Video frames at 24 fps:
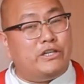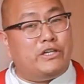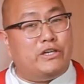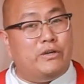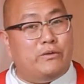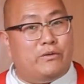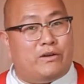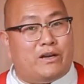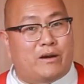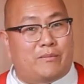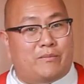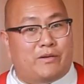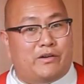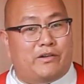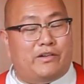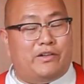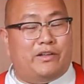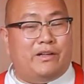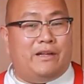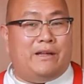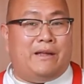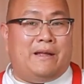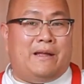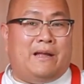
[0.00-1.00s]
cucumbers,
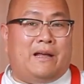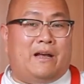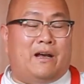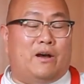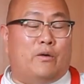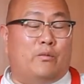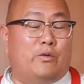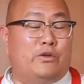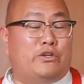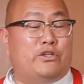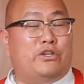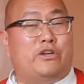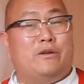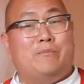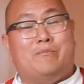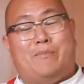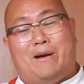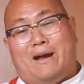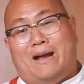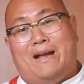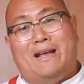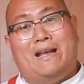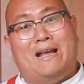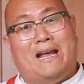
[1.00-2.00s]
which you can
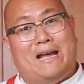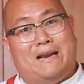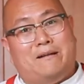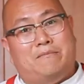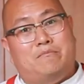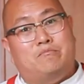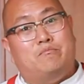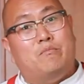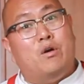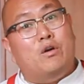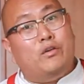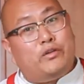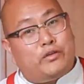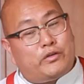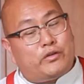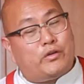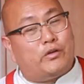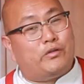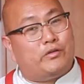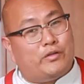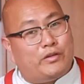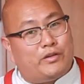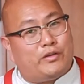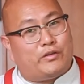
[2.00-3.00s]
buy at most
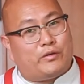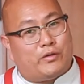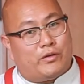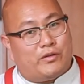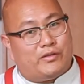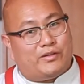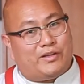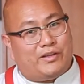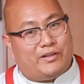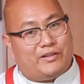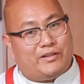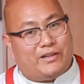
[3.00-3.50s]
grocery stores these